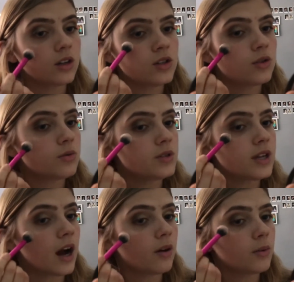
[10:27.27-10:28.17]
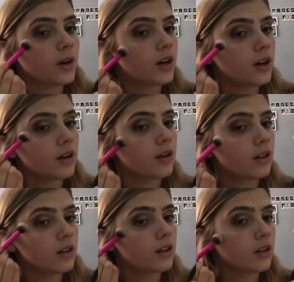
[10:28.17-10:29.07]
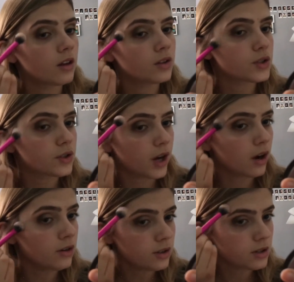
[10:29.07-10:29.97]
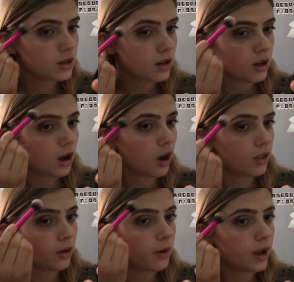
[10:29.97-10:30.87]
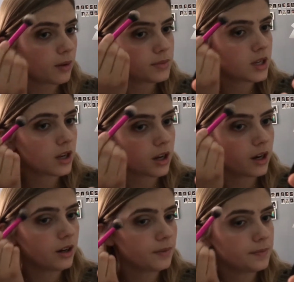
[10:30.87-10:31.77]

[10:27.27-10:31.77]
do downward little strokes all the way up to here.